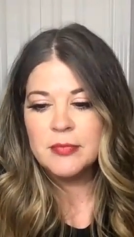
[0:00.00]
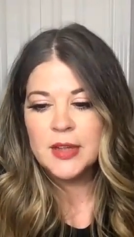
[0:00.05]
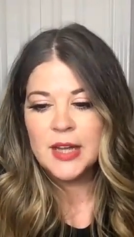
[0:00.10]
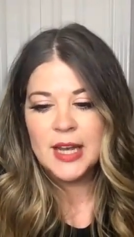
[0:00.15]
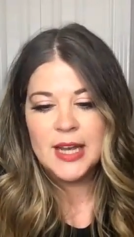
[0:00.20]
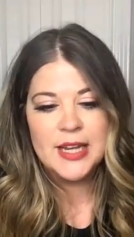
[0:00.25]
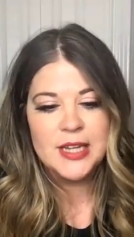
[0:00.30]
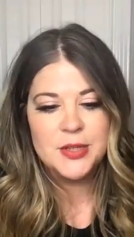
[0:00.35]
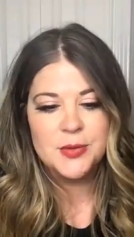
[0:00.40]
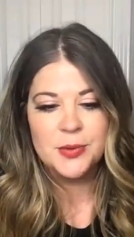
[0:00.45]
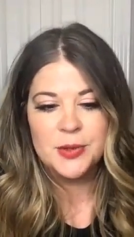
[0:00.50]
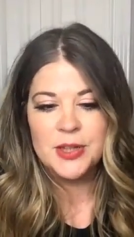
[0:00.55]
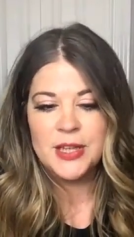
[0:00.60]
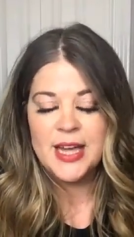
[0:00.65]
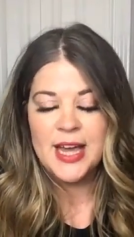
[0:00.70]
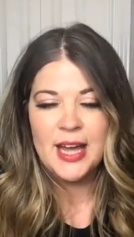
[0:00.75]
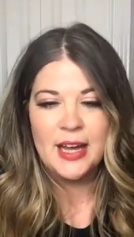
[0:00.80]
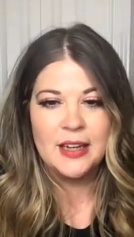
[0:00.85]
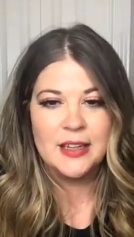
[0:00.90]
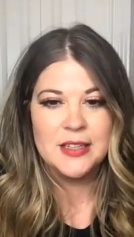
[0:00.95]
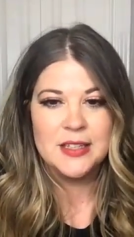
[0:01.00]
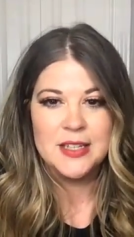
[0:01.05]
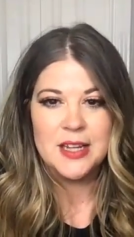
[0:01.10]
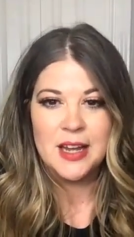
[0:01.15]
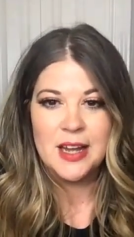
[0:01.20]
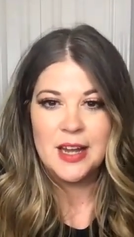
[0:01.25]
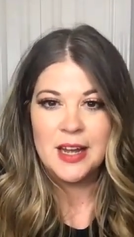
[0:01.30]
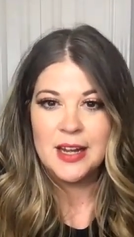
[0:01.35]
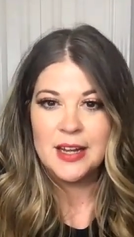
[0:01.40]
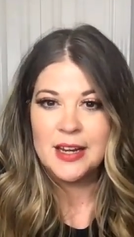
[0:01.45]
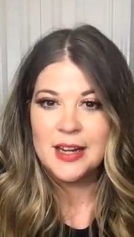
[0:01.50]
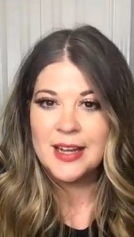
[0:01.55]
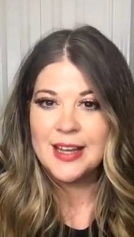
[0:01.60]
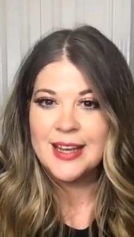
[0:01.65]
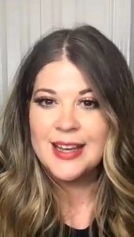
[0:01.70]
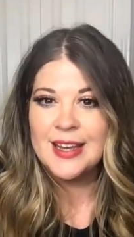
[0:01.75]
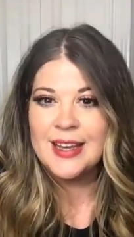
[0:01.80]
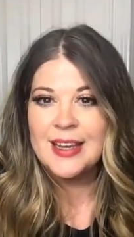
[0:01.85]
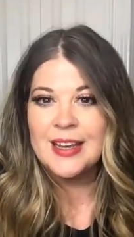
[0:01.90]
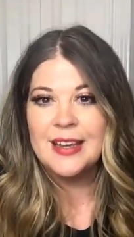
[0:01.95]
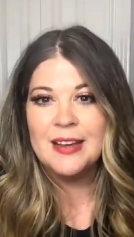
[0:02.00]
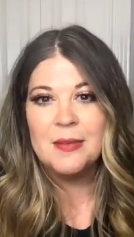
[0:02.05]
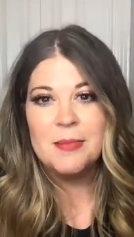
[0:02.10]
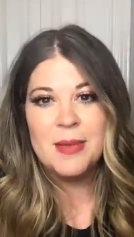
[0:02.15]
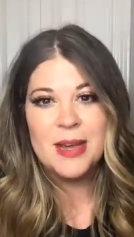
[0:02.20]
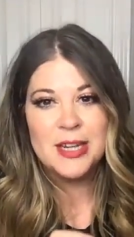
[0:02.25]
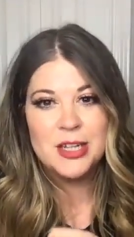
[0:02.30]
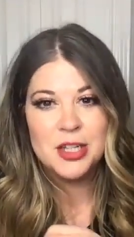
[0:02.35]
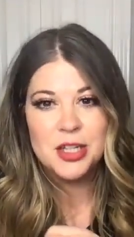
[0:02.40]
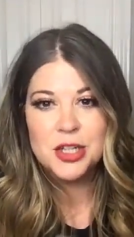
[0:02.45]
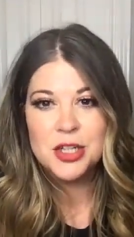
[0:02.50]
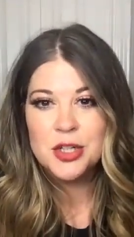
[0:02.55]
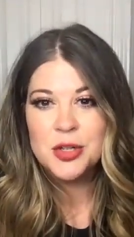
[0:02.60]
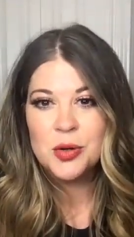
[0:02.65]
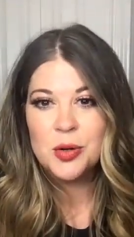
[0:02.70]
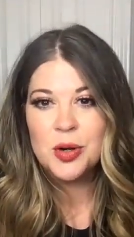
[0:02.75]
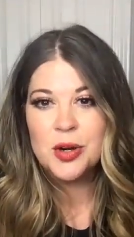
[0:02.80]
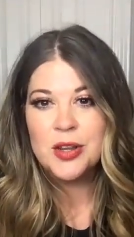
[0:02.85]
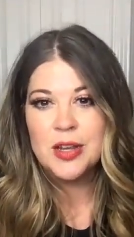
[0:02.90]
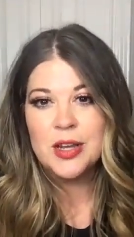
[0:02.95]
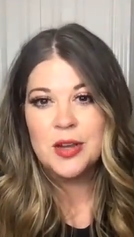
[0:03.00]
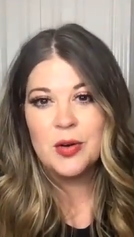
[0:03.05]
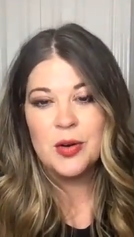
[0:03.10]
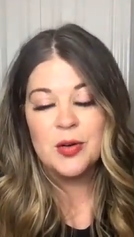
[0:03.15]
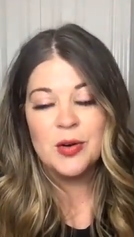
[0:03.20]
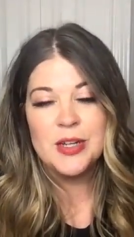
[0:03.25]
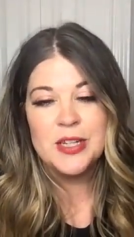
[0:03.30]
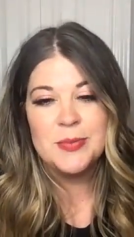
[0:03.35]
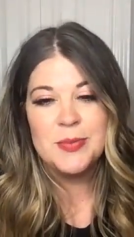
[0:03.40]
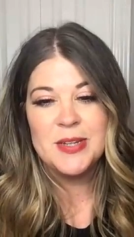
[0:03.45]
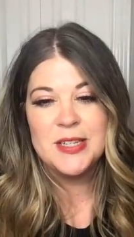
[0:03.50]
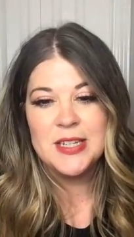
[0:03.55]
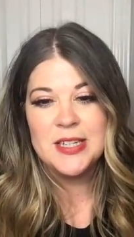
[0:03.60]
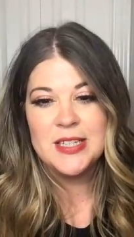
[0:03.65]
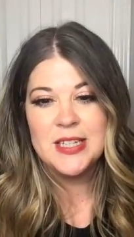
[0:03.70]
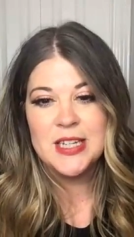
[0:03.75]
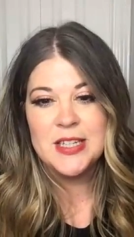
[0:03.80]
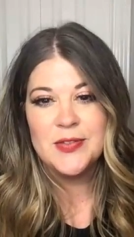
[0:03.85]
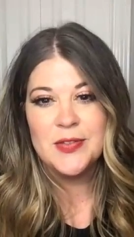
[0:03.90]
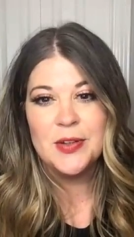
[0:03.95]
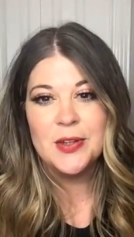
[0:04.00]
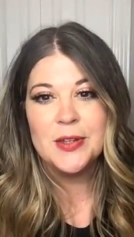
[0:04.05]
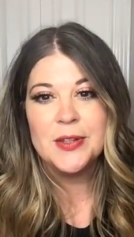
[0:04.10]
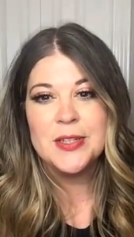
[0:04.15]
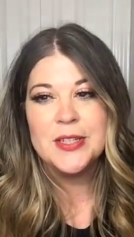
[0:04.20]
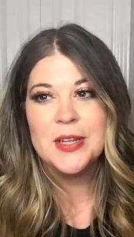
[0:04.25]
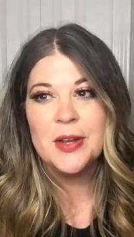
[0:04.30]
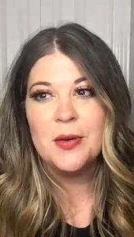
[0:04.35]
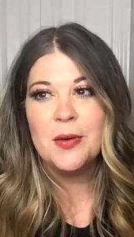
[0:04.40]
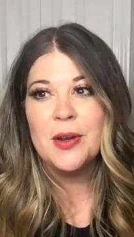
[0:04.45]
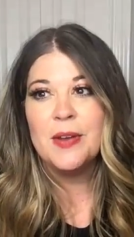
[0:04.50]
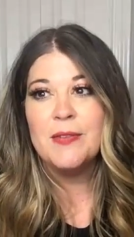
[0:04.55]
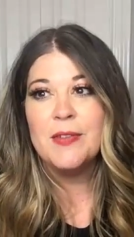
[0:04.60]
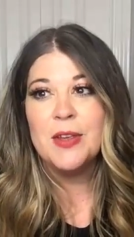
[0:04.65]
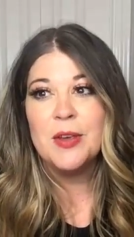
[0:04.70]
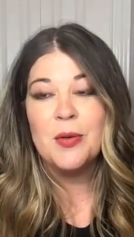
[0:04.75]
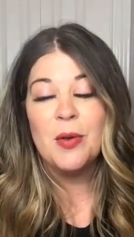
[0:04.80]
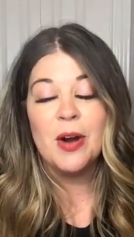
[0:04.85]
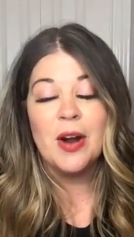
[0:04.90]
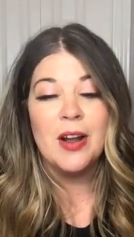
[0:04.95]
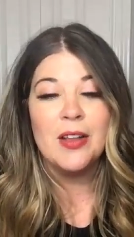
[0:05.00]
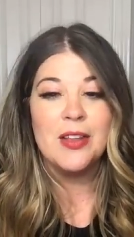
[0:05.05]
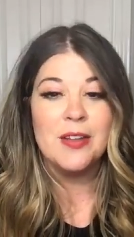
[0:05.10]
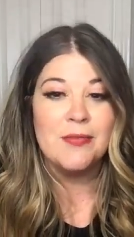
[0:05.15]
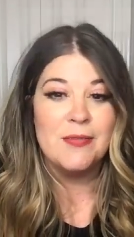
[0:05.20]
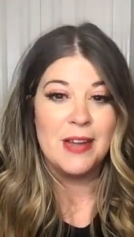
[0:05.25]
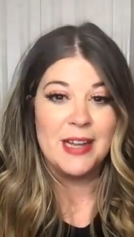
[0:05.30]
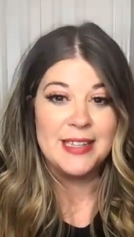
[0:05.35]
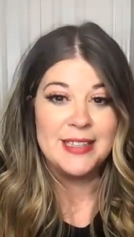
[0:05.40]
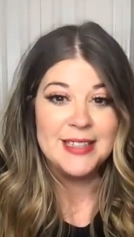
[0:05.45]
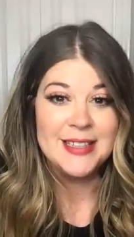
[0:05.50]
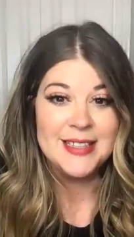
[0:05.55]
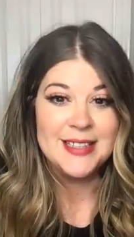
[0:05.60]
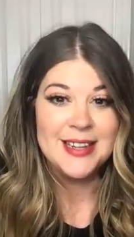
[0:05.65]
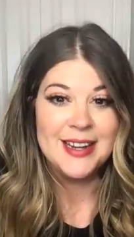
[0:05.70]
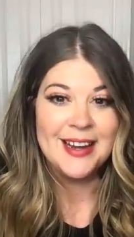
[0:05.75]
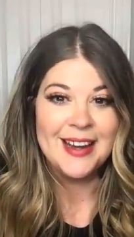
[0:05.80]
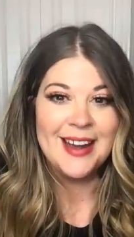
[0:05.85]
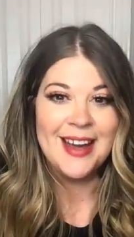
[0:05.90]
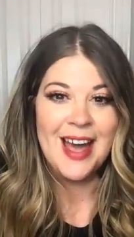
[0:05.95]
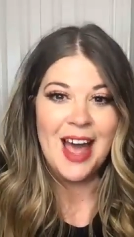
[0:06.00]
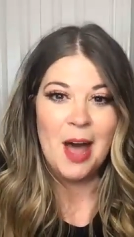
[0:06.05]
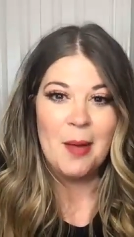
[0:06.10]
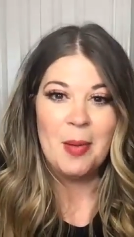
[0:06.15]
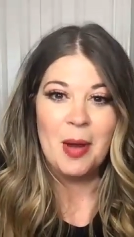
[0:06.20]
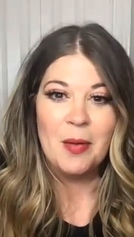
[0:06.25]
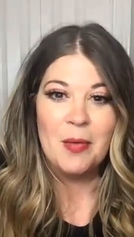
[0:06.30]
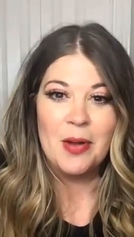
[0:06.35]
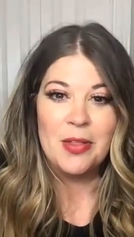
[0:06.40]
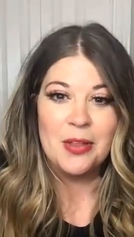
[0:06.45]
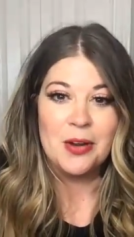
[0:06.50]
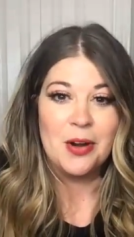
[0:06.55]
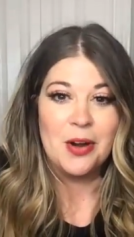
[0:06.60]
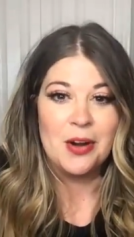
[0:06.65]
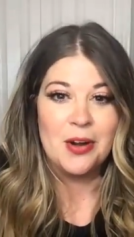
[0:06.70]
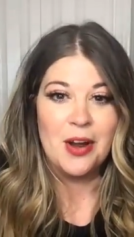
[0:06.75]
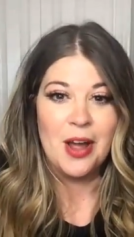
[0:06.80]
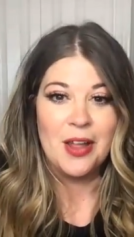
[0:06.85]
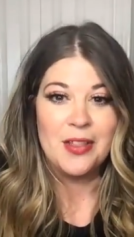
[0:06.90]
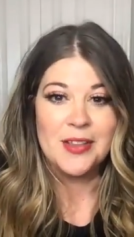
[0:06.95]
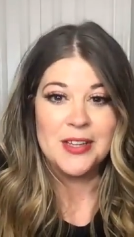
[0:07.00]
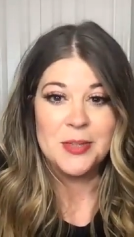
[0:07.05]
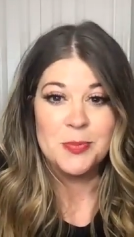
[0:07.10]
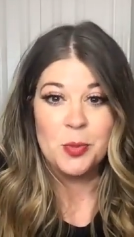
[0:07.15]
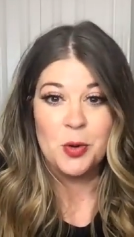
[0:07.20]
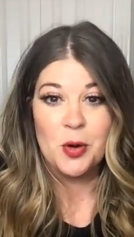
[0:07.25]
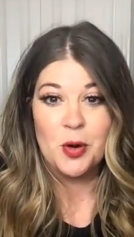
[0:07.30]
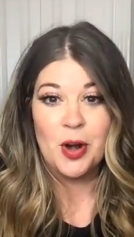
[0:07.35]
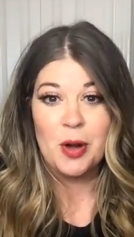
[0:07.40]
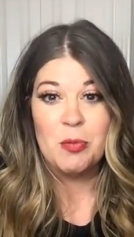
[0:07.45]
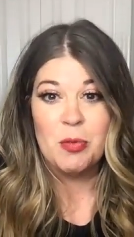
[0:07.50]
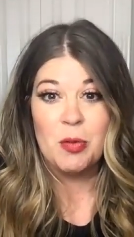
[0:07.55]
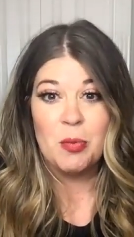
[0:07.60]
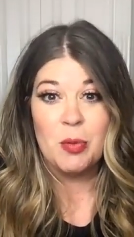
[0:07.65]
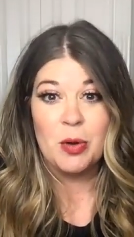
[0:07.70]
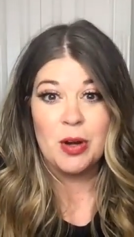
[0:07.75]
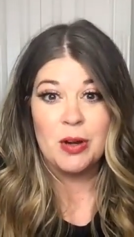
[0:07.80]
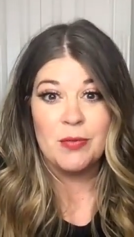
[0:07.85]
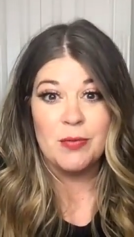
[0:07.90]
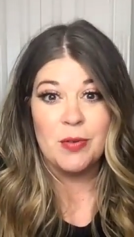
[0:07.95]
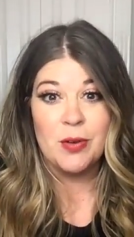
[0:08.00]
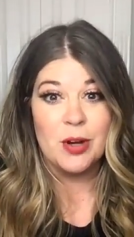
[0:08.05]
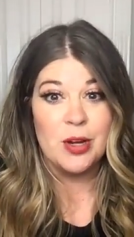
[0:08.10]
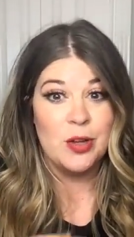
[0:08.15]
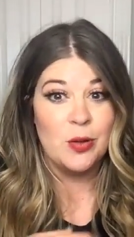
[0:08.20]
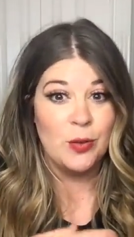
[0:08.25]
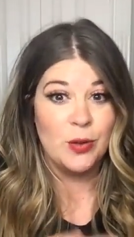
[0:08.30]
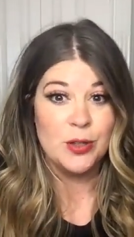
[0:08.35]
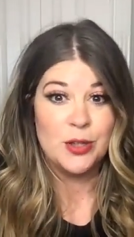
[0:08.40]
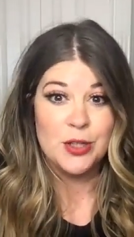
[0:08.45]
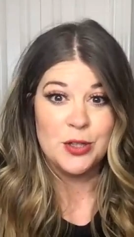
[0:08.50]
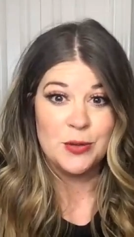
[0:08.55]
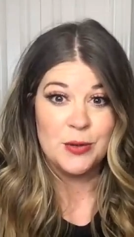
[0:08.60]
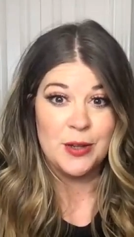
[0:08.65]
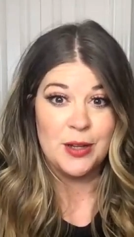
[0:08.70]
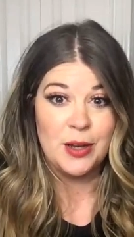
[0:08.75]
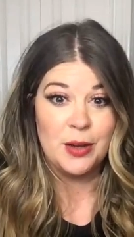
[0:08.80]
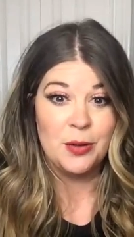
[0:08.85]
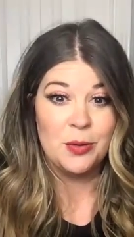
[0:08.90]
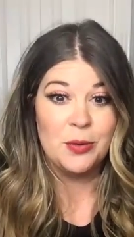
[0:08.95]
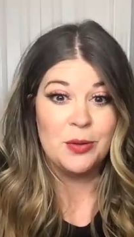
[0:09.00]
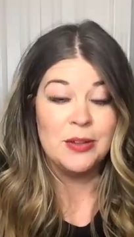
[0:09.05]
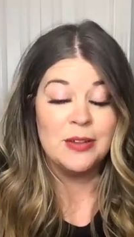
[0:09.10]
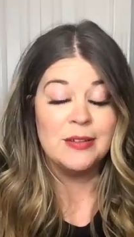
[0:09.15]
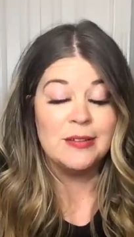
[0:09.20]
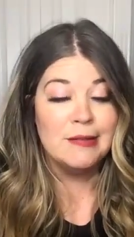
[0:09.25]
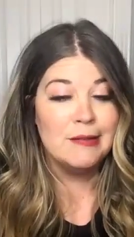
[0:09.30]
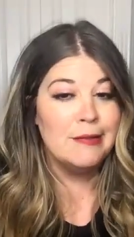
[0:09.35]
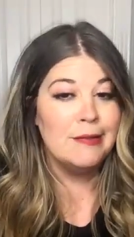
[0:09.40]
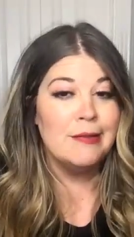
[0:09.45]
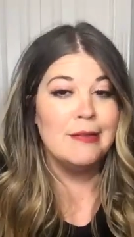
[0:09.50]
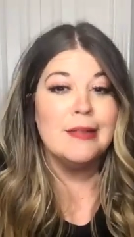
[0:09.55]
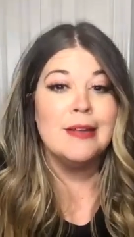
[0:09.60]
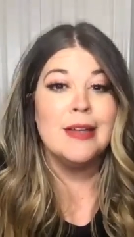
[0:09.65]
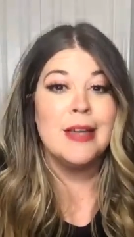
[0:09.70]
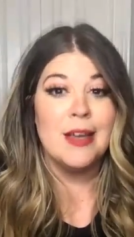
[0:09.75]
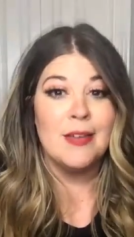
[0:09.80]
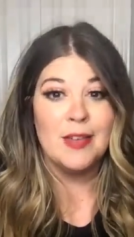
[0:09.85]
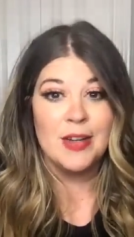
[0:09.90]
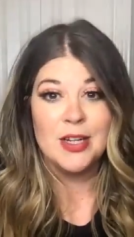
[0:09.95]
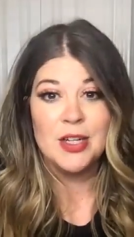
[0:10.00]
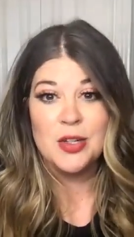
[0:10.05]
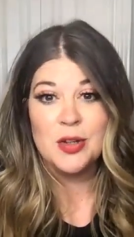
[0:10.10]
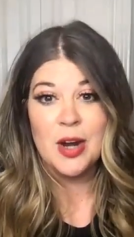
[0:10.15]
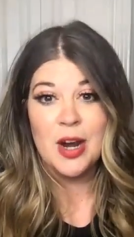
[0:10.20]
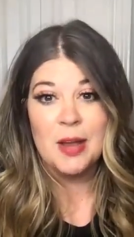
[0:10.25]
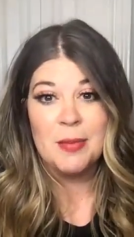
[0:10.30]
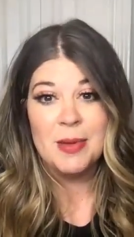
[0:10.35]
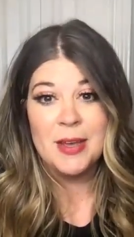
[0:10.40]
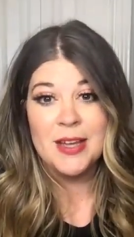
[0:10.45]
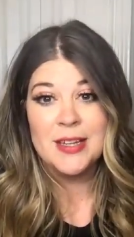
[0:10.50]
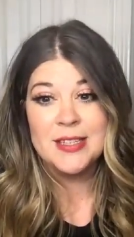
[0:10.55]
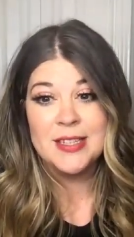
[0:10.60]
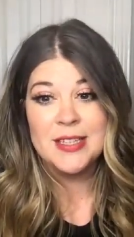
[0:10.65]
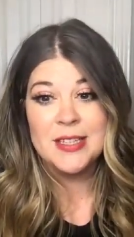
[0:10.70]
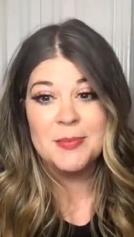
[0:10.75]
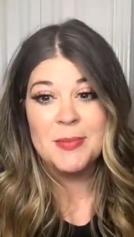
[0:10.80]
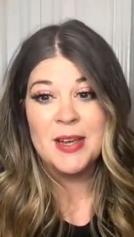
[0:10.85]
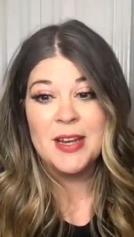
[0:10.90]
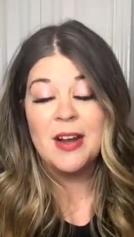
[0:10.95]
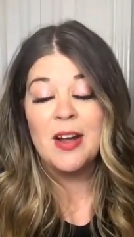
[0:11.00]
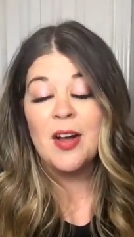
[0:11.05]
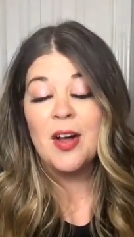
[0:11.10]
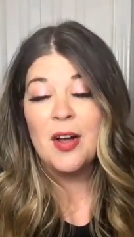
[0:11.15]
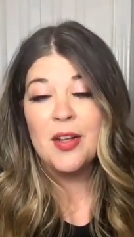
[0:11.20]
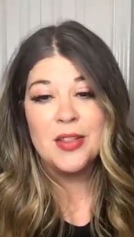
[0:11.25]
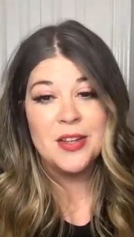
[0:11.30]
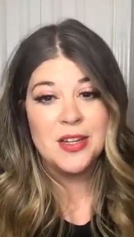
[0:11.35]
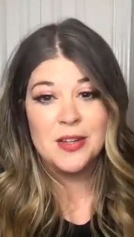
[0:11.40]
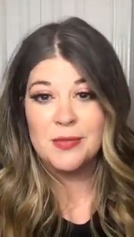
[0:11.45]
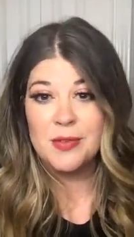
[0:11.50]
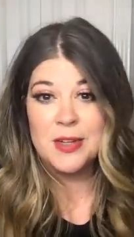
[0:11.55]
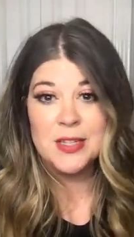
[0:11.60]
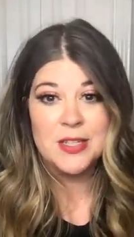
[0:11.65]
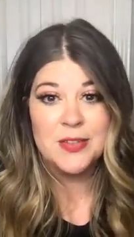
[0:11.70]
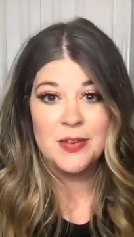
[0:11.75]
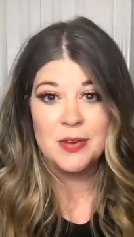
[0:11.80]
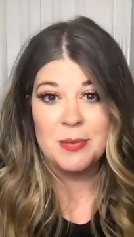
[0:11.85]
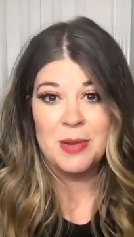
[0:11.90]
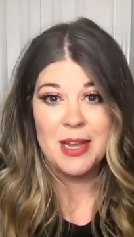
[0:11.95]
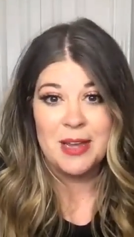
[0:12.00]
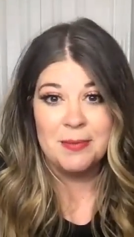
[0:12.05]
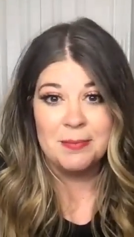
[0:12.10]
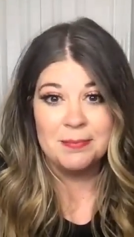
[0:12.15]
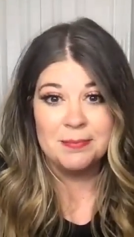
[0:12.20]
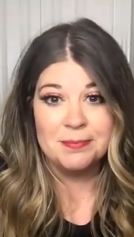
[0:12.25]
he's really hands on. He makes sure that you're going to be successful. So if you are on the fence about whether or not this program will work for your studio, give it a try because it's made all the difference for me.